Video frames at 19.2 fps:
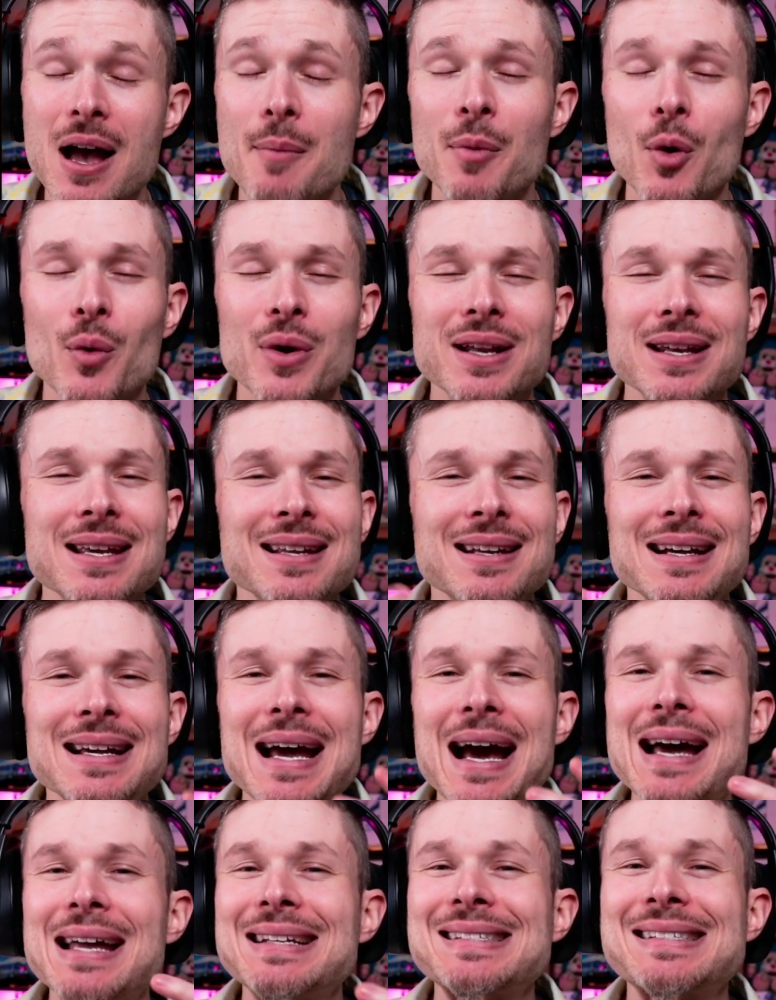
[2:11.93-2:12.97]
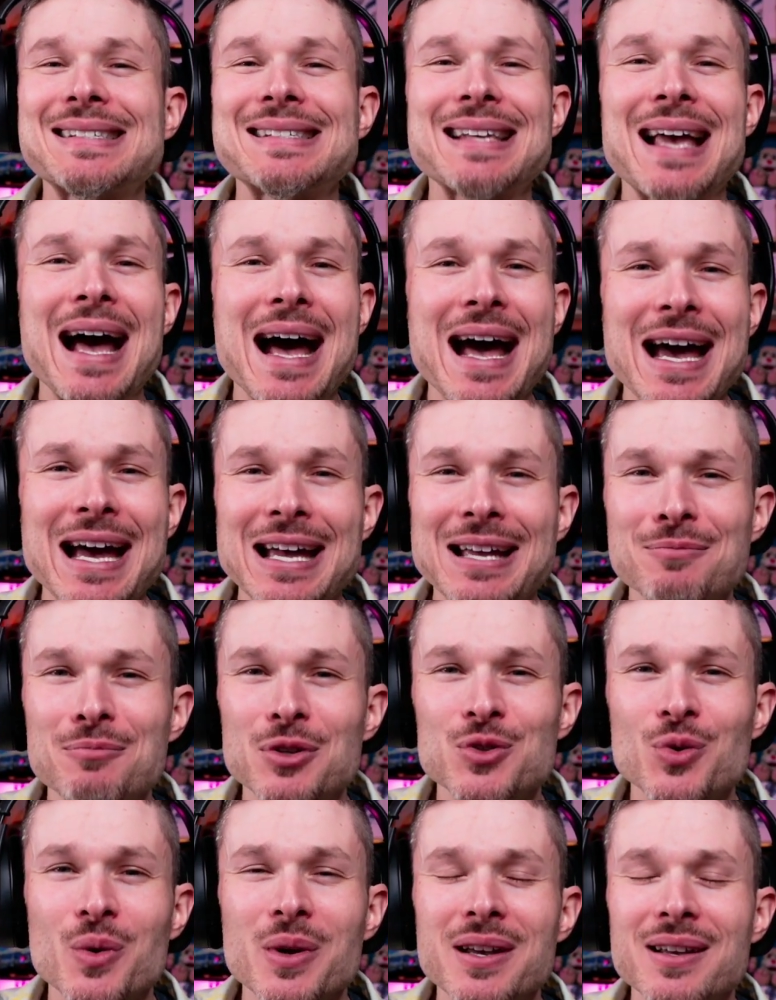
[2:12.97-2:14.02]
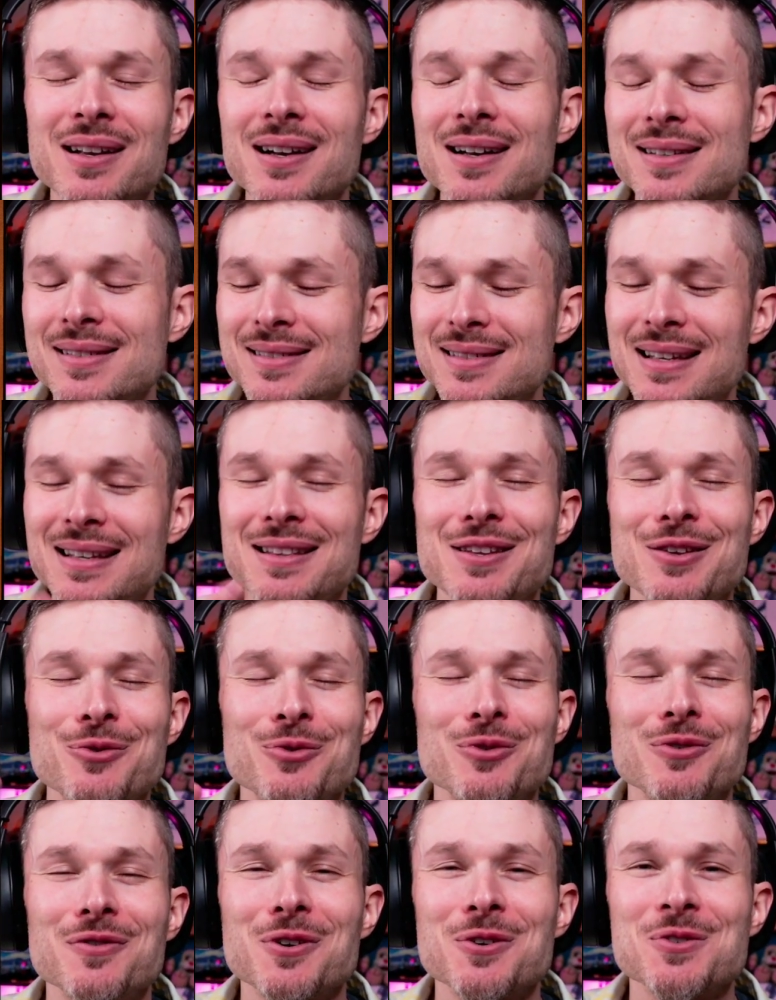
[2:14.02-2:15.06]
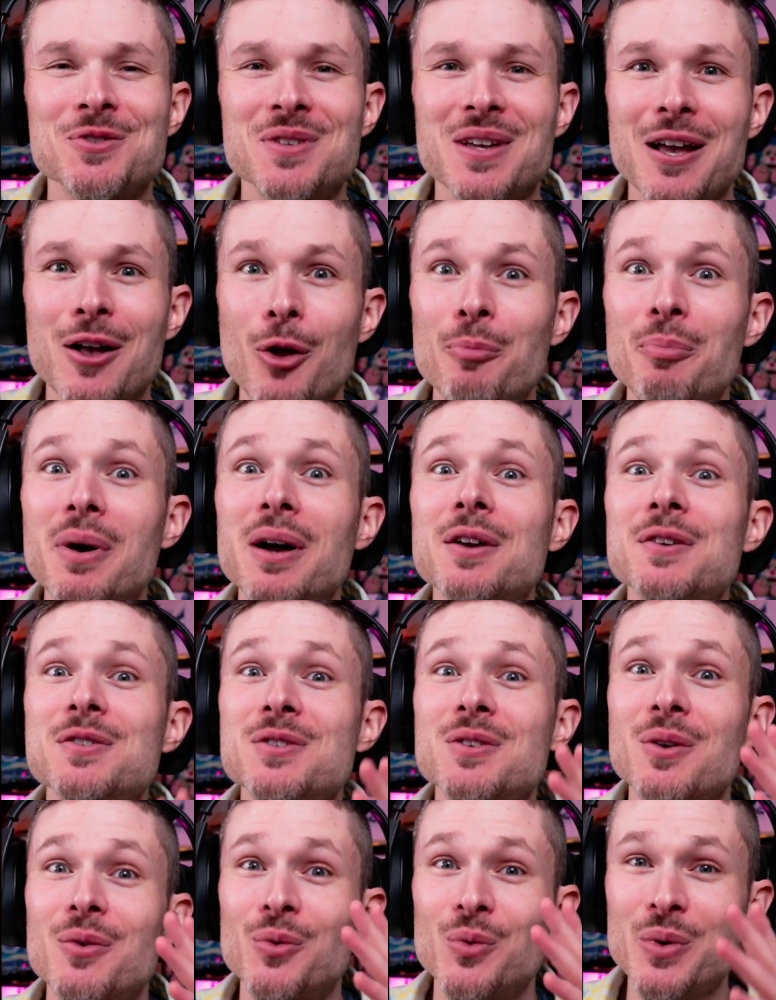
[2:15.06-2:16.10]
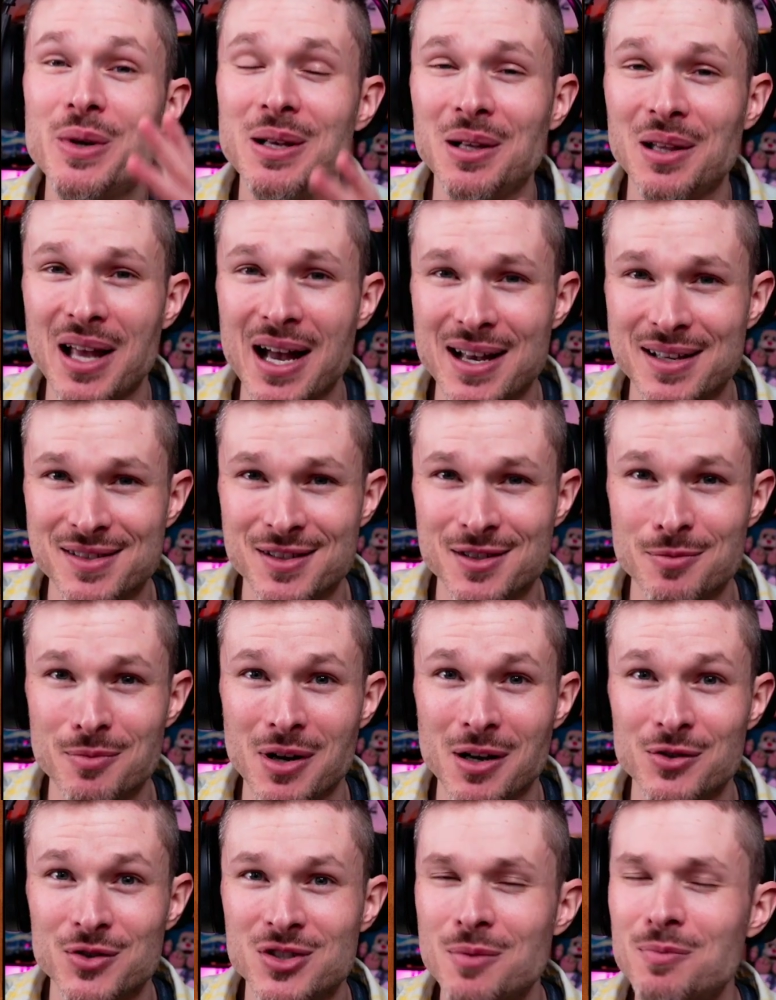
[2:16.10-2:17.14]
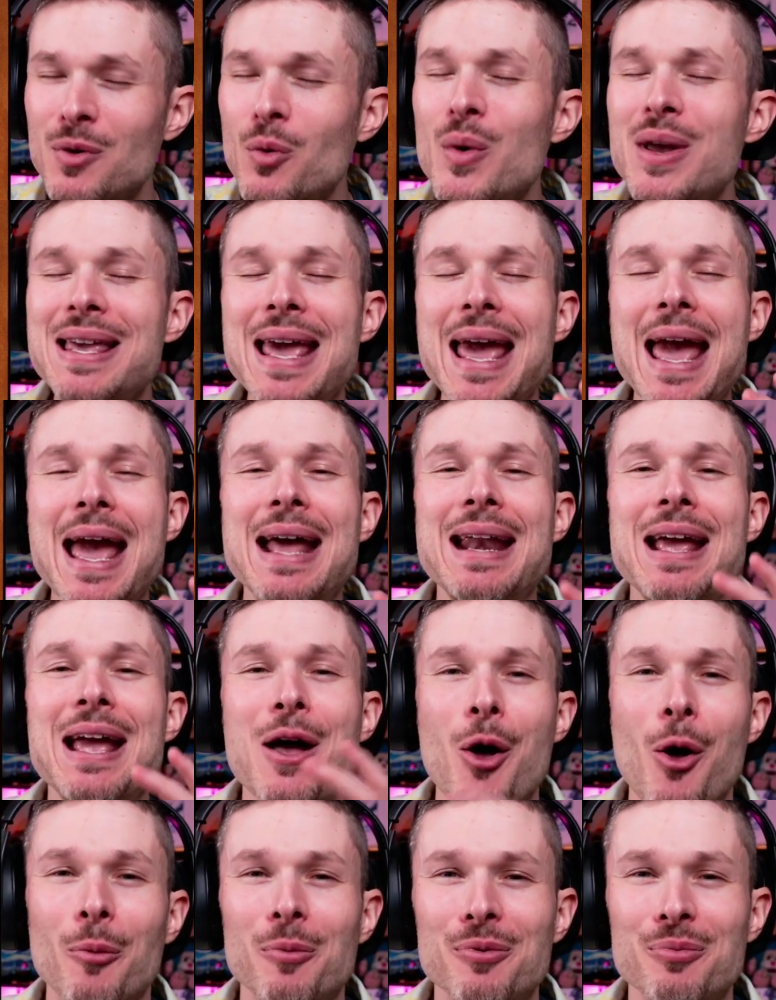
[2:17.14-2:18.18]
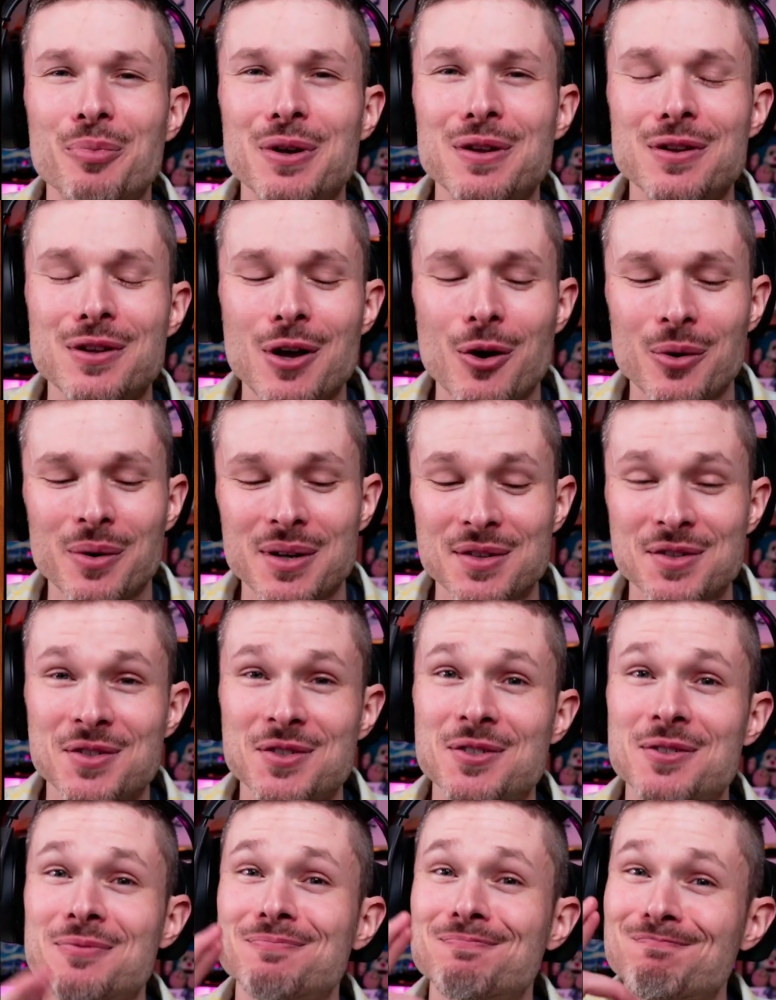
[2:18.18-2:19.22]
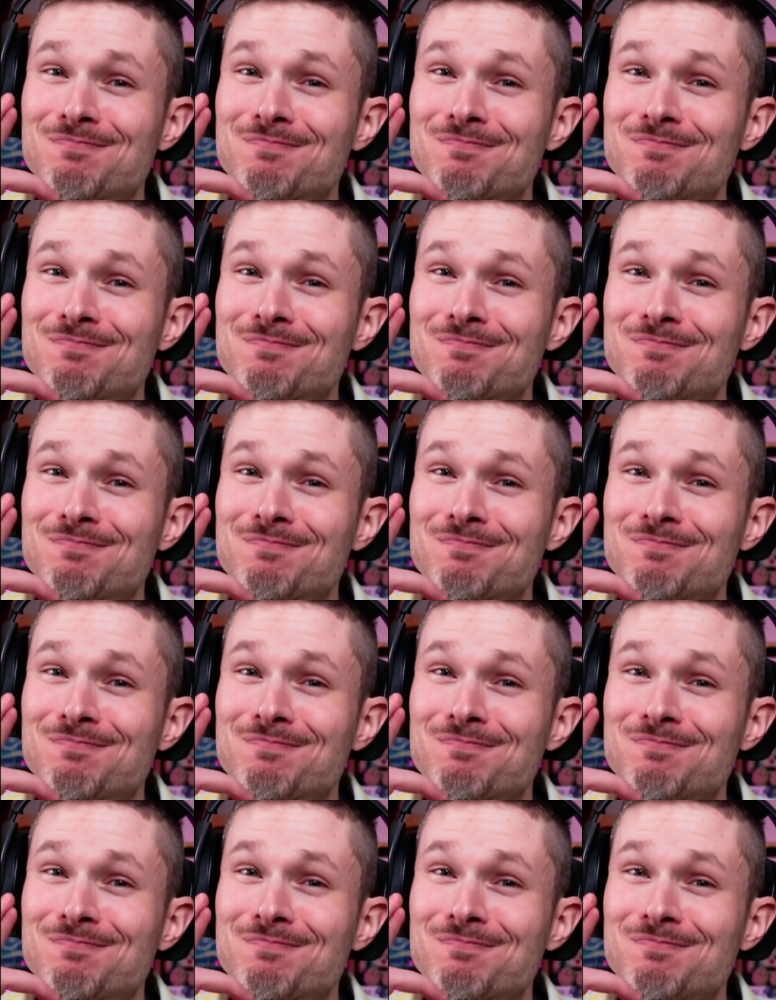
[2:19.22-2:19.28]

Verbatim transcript: But we need a kind of sign between us and the universe to help us realize as much. Something we can't help but notice.